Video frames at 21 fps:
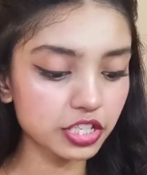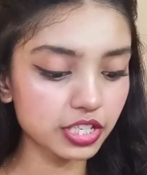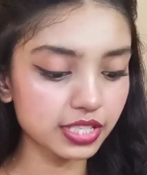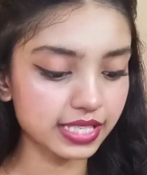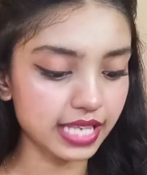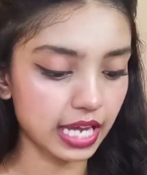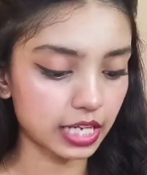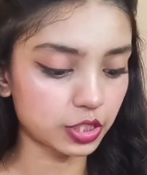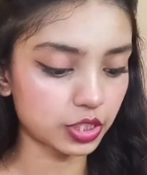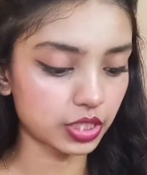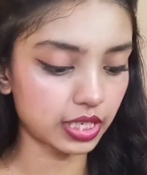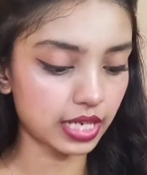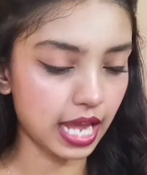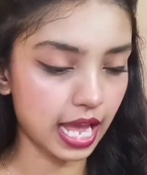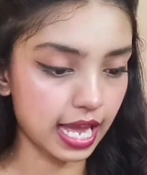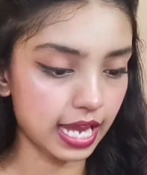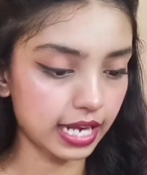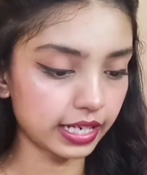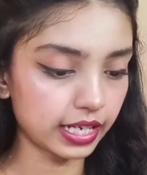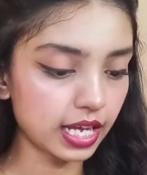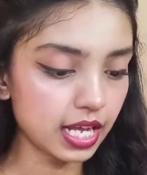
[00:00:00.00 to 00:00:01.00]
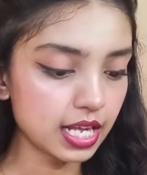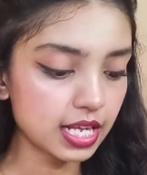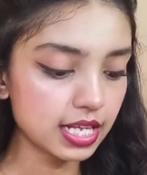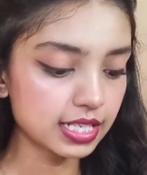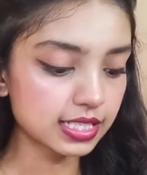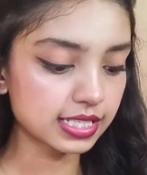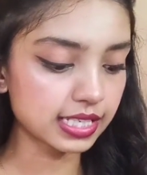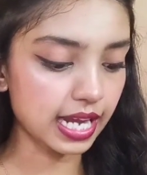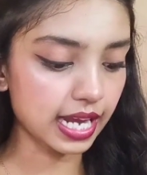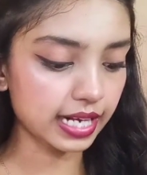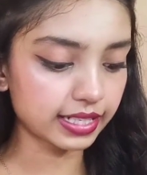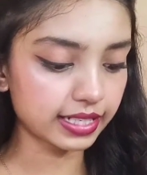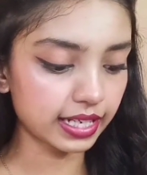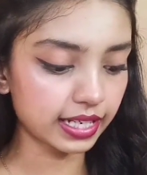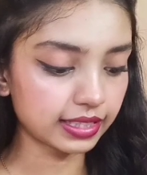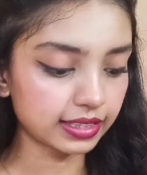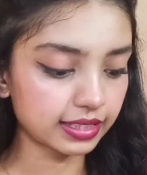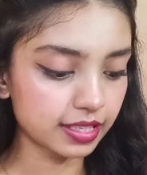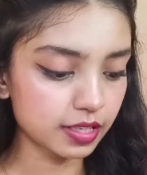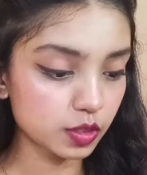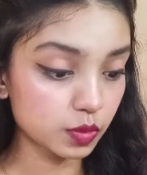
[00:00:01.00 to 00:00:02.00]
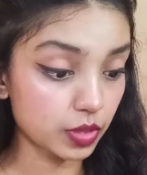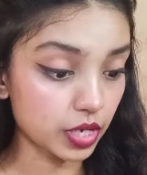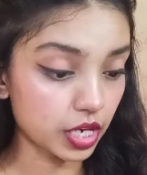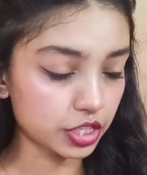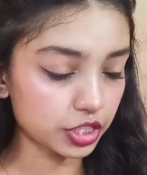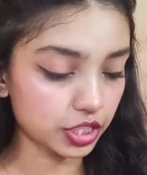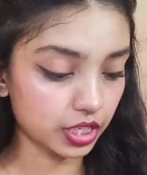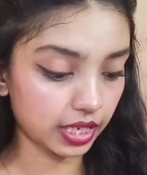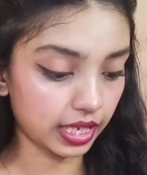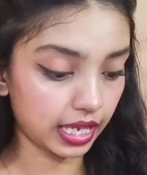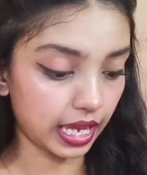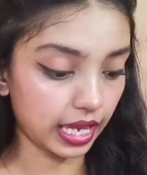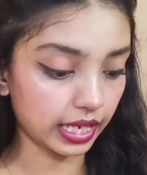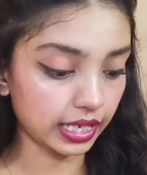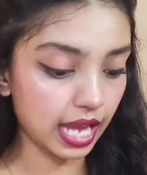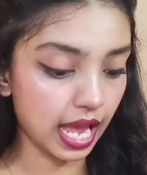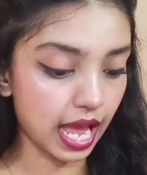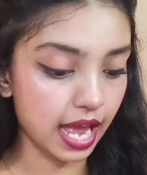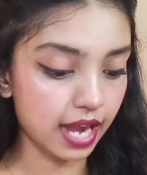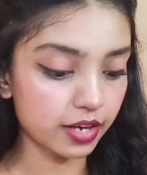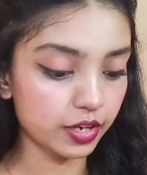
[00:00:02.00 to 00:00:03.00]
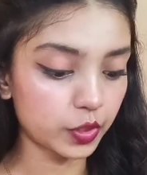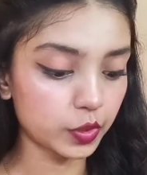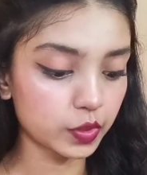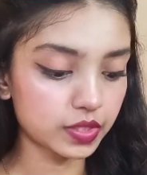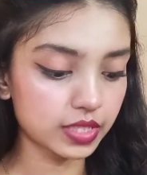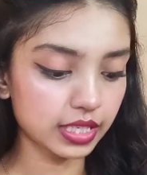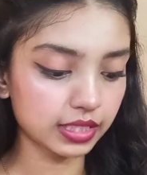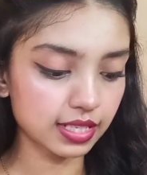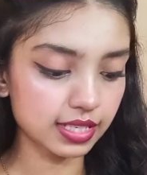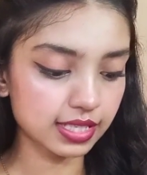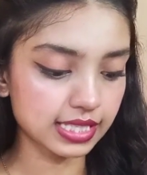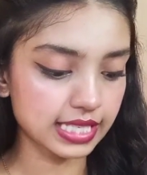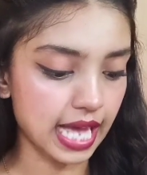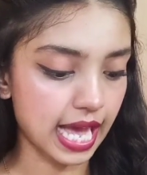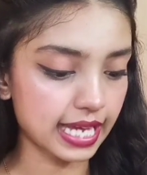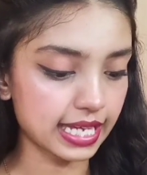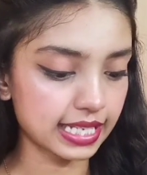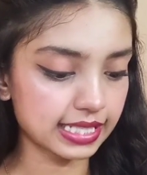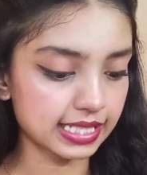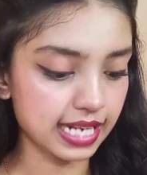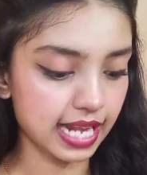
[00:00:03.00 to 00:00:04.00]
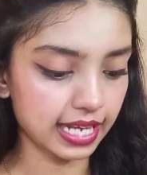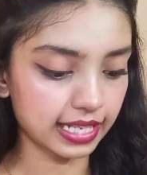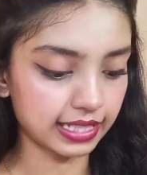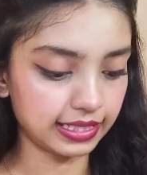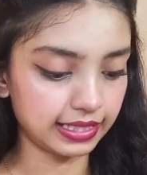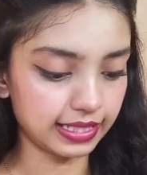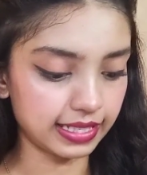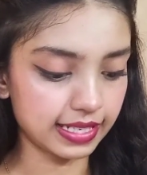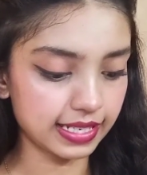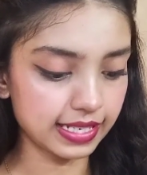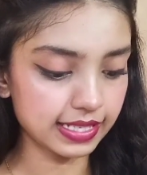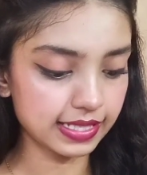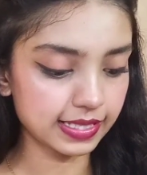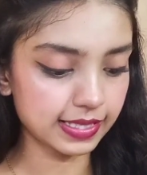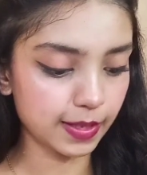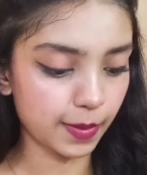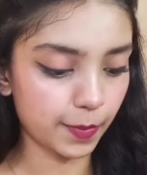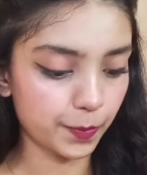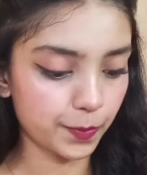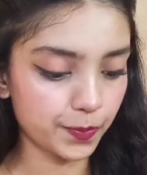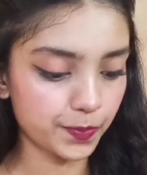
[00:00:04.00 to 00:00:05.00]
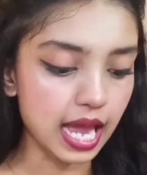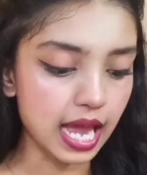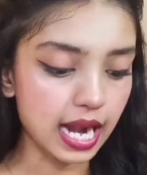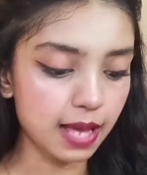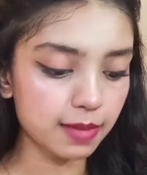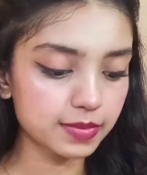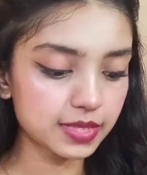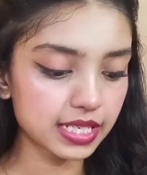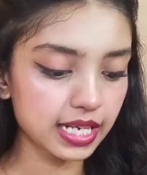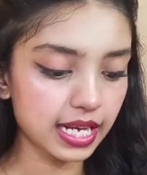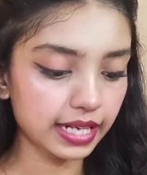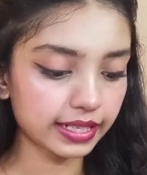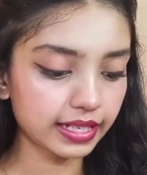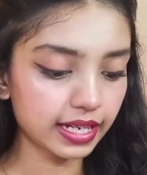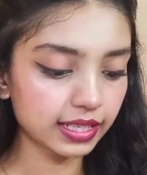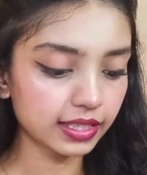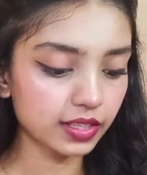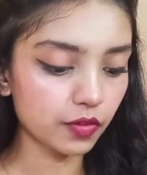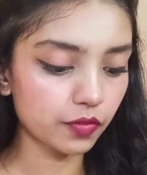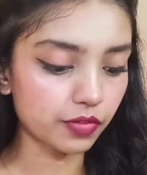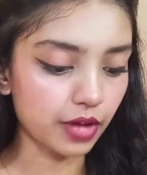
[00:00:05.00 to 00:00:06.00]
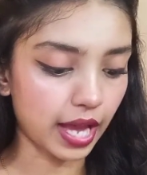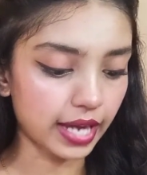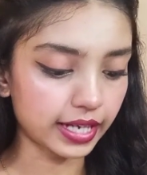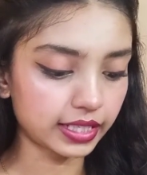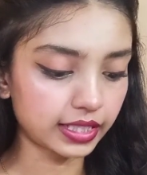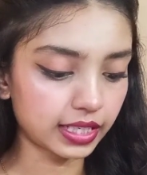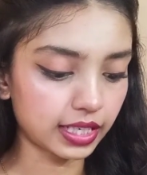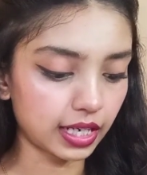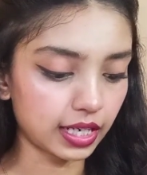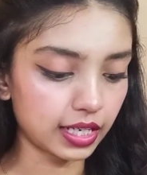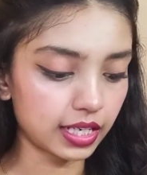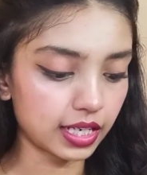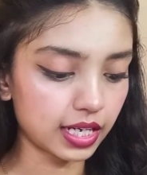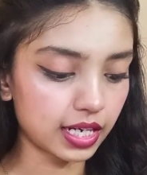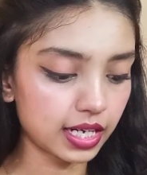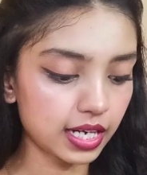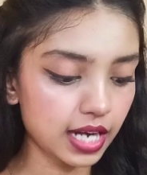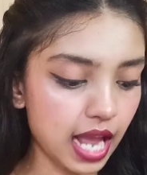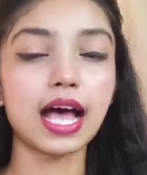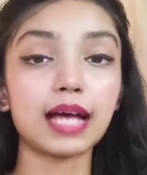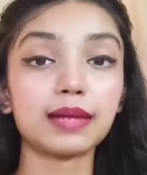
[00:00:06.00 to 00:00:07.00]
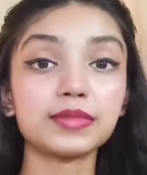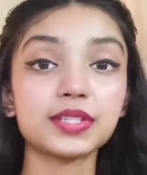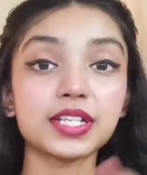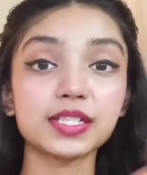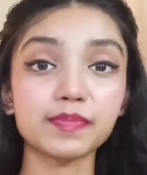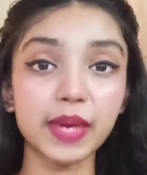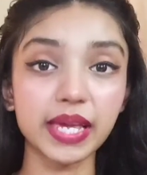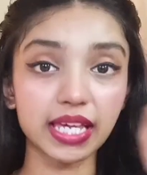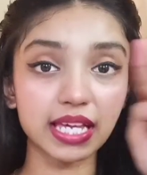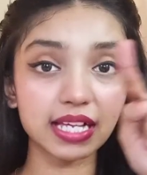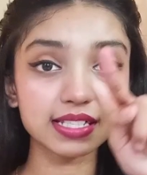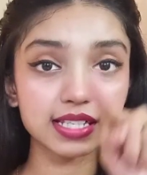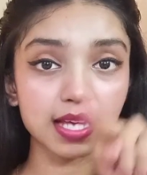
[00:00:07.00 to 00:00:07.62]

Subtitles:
section and selecting this brush again and reducing the size like this. And I'm selecting the white color. I'm just making